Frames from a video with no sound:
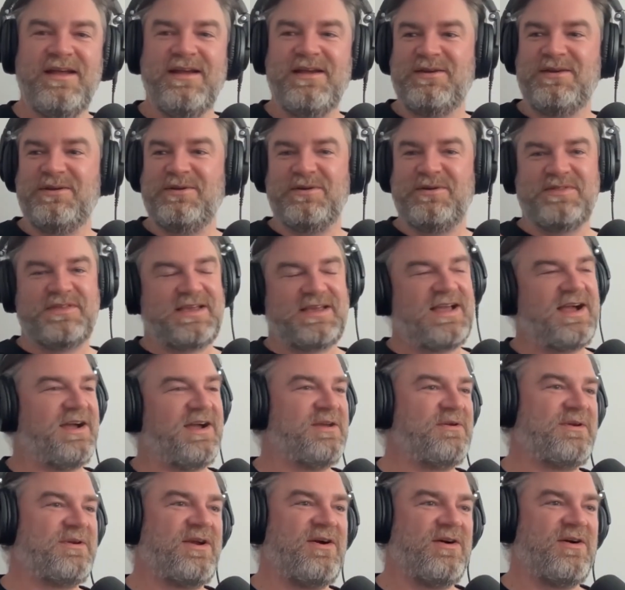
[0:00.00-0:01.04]
you know, the guy
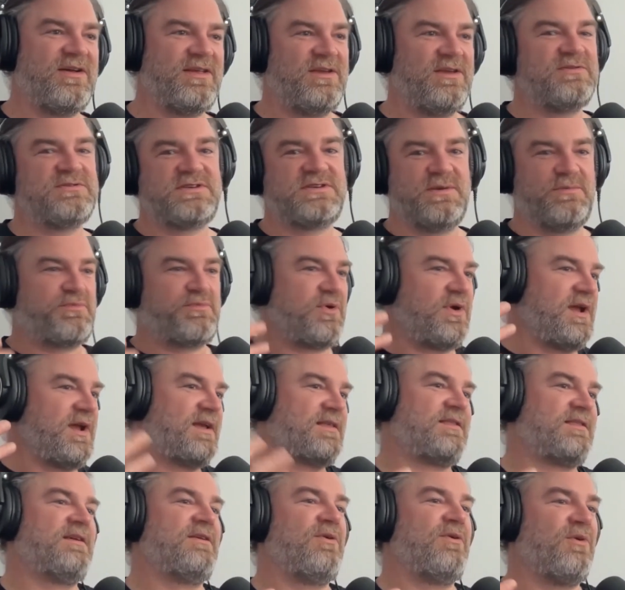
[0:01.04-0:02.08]
who used to
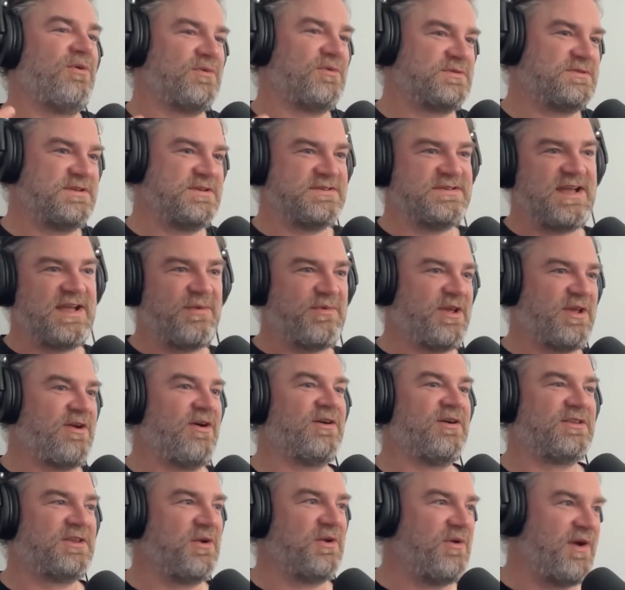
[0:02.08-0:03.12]
break the horses, now he
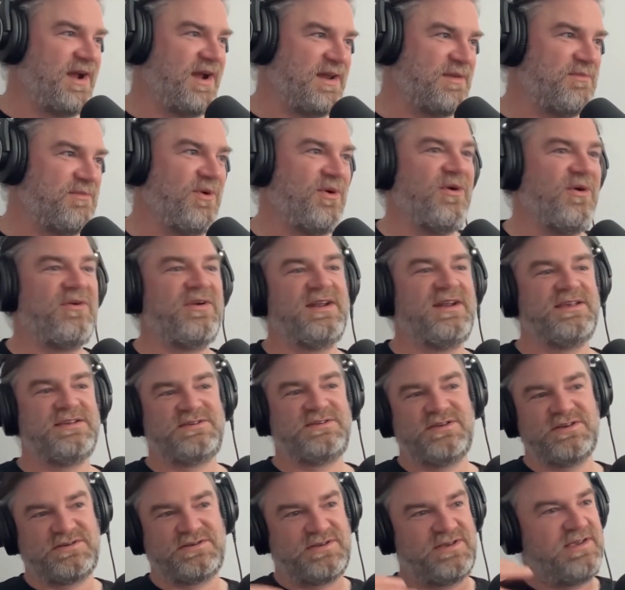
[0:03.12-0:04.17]
can't do it anymore, and he's
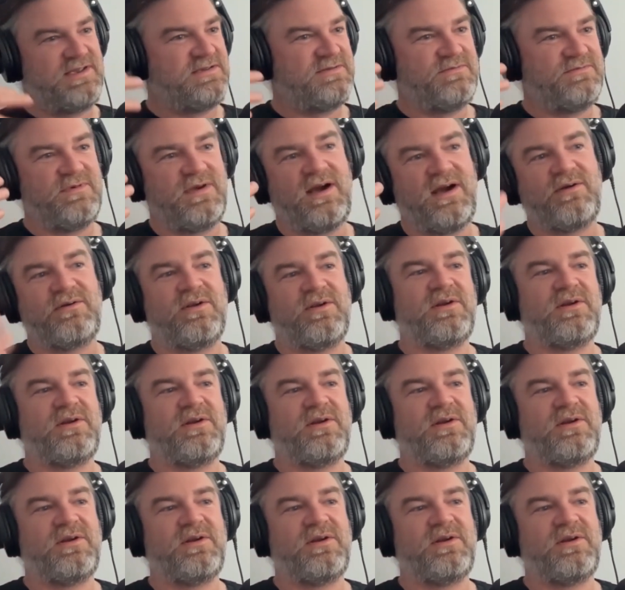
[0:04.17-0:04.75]
out.